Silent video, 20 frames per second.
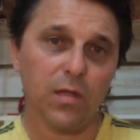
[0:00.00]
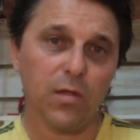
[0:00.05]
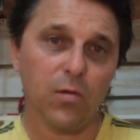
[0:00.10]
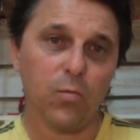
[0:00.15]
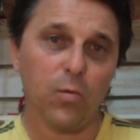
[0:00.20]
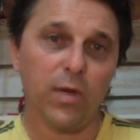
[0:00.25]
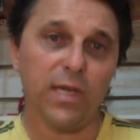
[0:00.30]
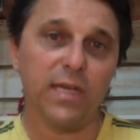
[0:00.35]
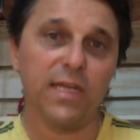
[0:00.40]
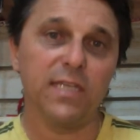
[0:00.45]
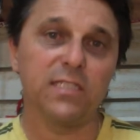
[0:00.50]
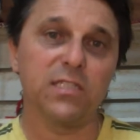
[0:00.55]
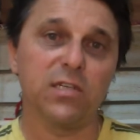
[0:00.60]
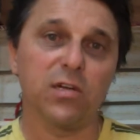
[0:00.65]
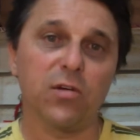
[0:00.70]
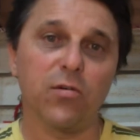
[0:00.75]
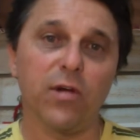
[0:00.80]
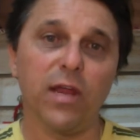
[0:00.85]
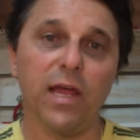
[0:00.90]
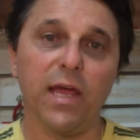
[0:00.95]
We need to
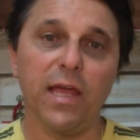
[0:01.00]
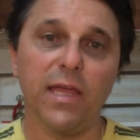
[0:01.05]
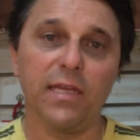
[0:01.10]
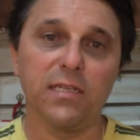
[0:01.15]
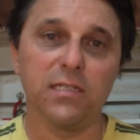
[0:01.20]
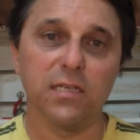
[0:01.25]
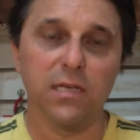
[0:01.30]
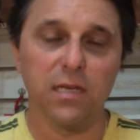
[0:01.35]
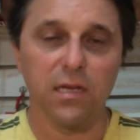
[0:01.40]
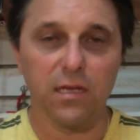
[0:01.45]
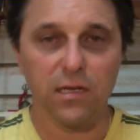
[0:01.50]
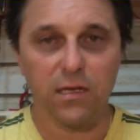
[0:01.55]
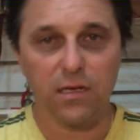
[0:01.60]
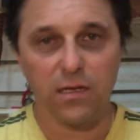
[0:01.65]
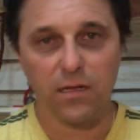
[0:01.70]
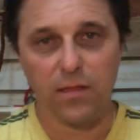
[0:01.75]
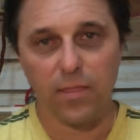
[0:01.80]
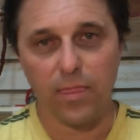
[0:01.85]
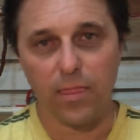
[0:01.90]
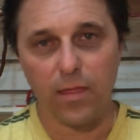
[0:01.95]
create
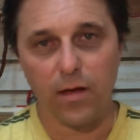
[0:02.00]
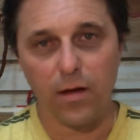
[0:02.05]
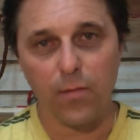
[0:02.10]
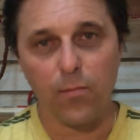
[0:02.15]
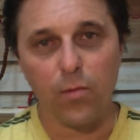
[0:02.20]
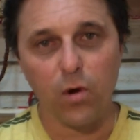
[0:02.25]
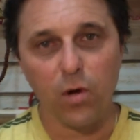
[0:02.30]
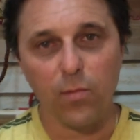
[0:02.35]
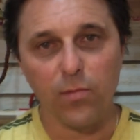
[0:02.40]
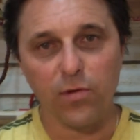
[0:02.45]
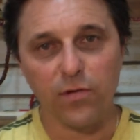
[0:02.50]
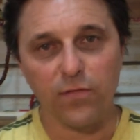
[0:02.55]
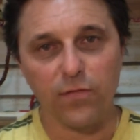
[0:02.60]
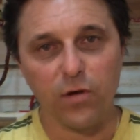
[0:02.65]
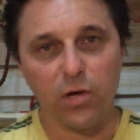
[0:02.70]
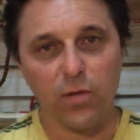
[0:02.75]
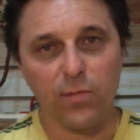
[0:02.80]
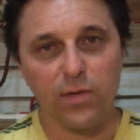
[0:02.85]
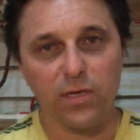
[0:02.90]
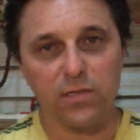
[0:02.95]
a moment of
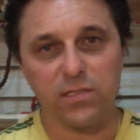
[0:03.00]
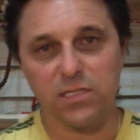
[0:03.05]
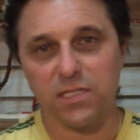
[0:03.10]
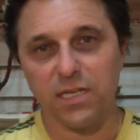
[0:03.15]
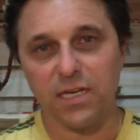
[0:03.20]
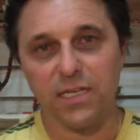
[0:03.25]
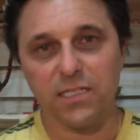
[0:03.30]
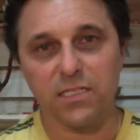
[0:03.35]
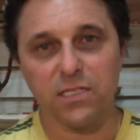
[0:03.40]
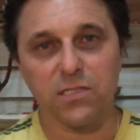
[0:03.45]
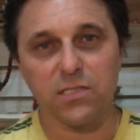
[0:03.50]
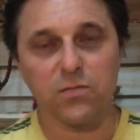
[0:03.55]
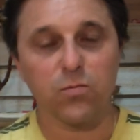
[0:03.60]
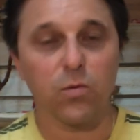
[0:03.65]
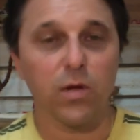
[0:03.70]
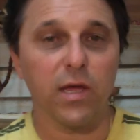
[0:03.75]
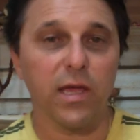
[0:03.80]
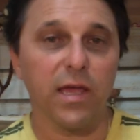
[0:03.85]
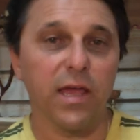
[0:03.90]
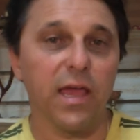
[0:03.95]
homeostasis
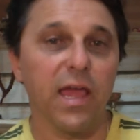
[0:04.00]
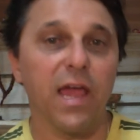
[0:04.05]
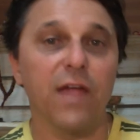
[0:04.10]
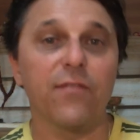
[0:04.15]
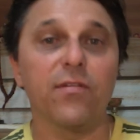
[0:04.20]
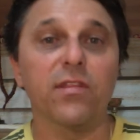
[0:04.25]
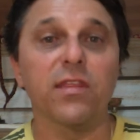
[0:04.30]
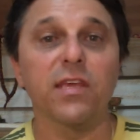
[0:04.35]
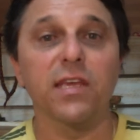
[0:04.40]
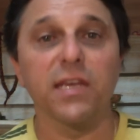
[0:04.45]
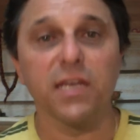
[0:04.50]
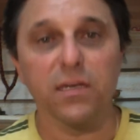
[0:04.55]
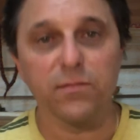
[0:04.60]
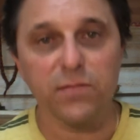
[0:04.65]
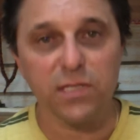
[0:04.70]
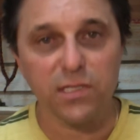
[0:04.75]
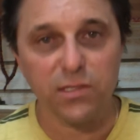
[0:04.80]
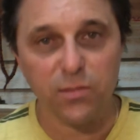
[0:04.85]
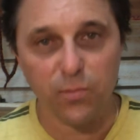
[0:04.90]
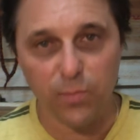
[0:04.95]
where everything comes
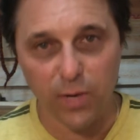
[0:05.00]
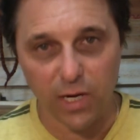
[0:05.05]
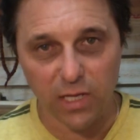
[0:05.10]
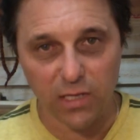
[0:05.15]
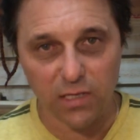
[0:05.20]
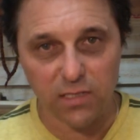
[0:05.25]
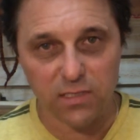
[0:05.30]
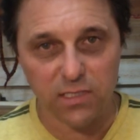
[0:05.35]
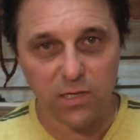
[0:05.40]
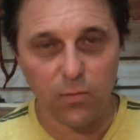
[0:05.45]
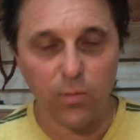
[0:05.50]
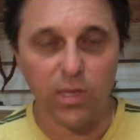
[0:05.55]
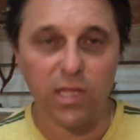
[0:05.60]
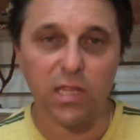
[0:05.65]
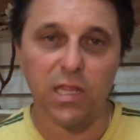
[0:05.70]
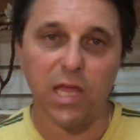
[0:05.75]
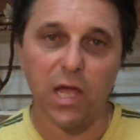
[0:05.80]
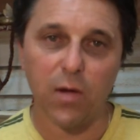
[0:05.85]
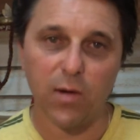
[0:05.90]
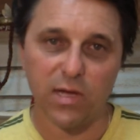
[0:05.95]
into balance and we
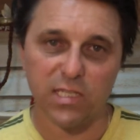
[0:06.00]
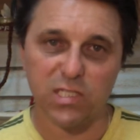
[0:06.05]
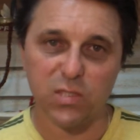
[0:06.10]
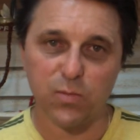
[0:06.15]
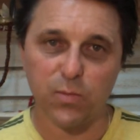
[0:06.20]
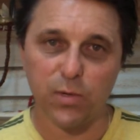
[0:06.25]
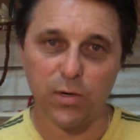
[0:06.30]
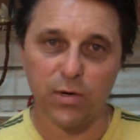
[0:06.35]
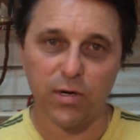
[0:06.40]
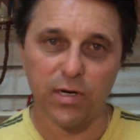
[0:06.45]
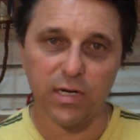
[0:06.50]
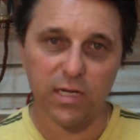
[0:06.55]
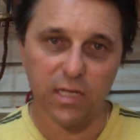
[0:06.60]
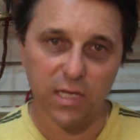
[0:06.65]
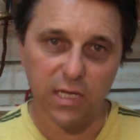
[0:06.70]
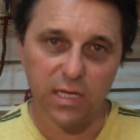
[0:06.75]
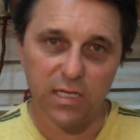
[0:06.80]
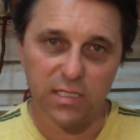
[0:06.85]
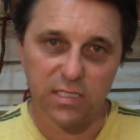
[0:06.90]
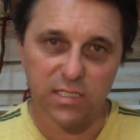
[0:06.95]
allow our spirit
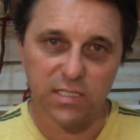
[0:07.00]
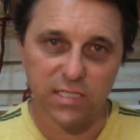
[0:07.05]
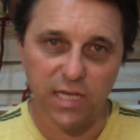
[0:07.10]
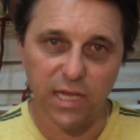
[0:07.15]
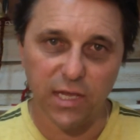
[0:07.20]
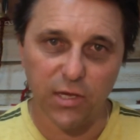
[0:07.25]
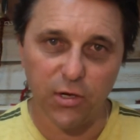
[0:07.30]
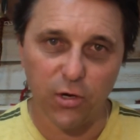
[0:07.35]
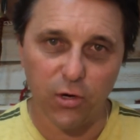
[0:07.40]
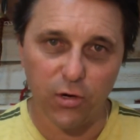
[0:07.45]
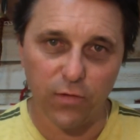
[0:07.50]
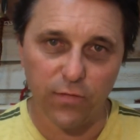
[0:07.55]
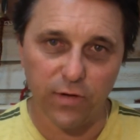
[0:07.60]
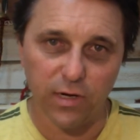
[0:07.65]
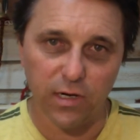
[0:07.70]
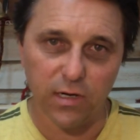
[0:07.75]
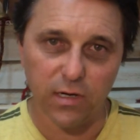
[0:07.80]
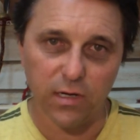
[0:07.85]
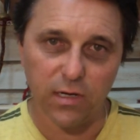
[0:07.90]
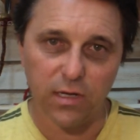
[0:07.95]
to take
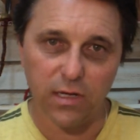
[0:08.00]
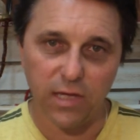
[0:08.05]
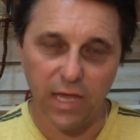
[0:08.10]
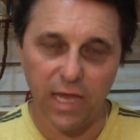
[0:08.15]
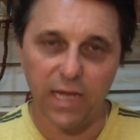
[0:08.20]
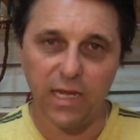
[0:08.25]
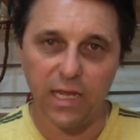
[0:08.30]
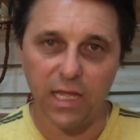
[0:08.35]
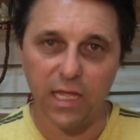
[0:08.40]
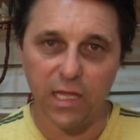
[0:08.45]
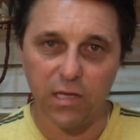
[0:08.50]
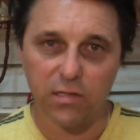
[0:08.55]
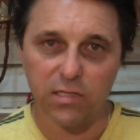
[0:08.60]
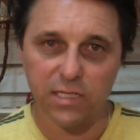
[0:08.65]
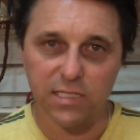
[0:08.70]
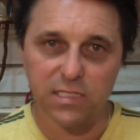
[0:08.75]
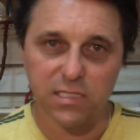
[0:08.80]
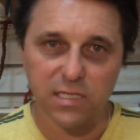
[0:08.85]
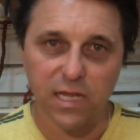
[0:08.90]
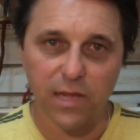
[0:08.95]
over and heal
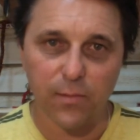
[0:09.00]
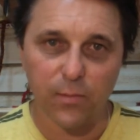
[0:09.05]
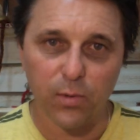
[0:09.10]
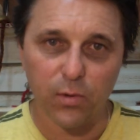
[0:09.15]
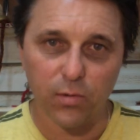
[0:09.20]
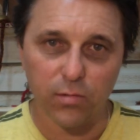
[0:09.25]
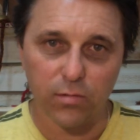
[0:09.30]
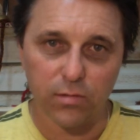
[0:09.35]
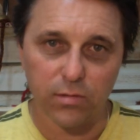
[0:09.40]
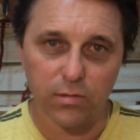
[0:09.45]
its temple.